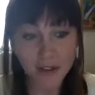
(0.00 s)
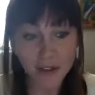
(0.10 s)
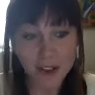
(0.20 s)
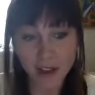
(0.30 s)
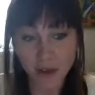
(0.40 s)

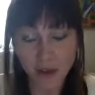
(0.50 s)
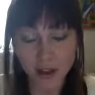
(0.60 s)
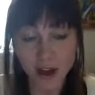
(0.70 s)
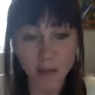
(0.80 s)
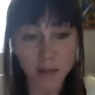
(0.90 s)
fell in love with the
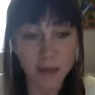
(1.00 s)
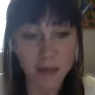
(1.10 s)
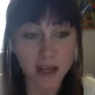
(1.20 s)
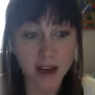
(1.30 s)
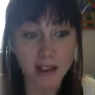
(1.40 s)
company
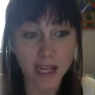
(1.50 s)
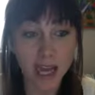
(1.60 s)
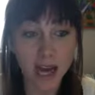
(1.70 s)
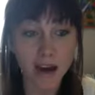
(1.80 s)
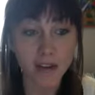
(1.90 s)
because
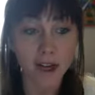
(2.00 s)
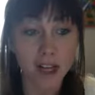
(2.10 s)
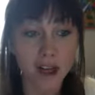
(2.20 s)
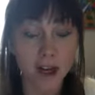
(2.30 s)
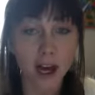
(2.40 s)

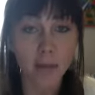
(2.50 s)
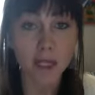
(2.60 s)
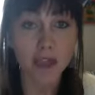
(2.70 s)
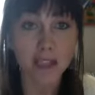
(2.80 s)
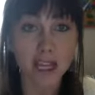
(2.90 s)

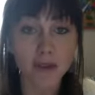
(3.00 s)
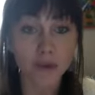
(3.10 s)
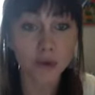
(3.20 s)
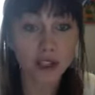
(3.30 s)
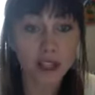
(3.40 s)
they've
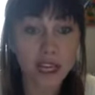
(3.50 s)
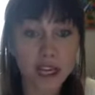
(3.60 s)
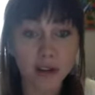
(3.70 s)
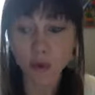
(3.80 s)
really